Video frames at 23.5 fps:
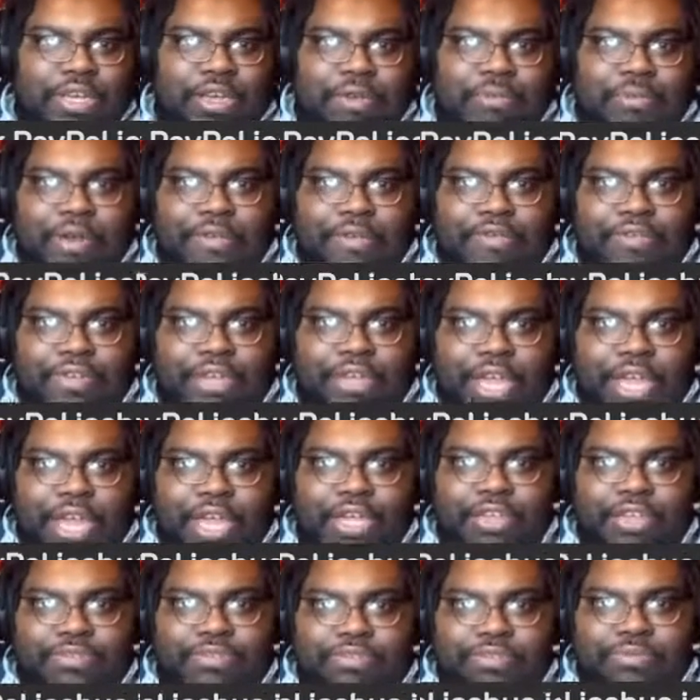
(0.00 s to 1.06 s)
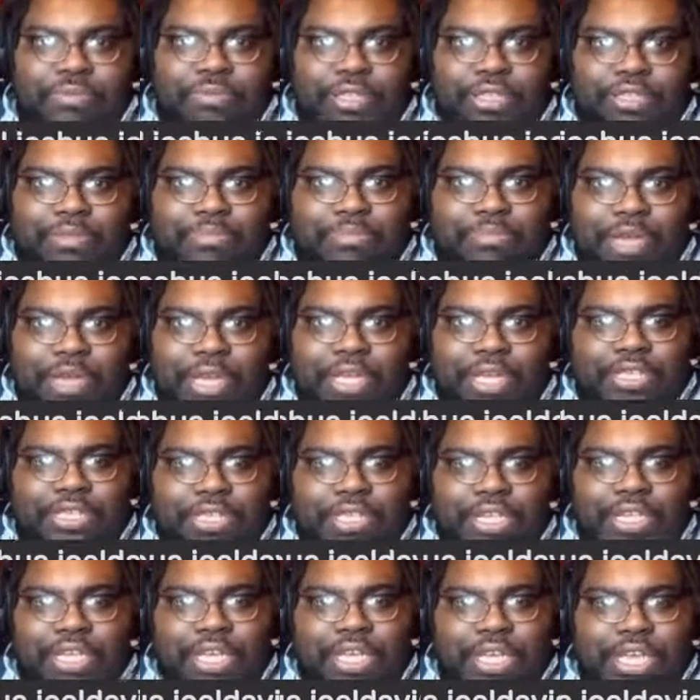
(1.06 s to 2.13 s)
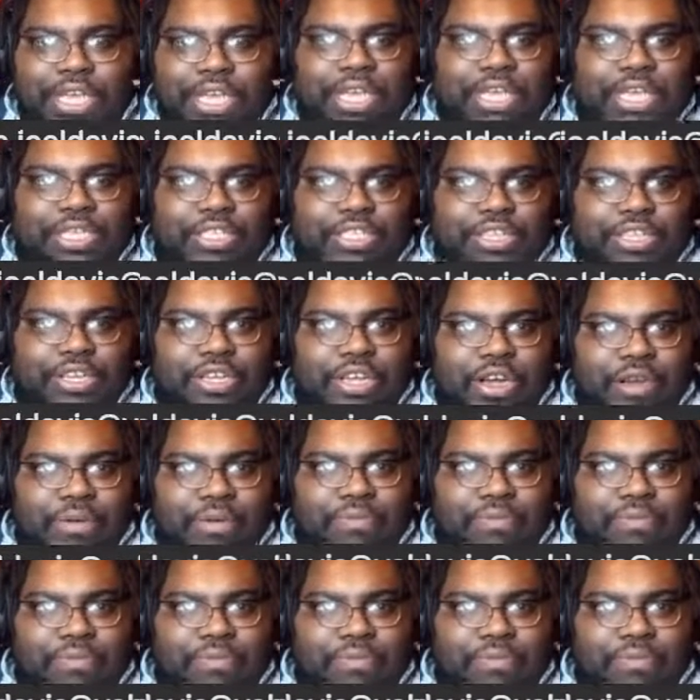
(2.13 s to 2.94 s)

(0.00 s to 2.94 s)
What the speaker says: but if you can't use him as the bench, he needs to go.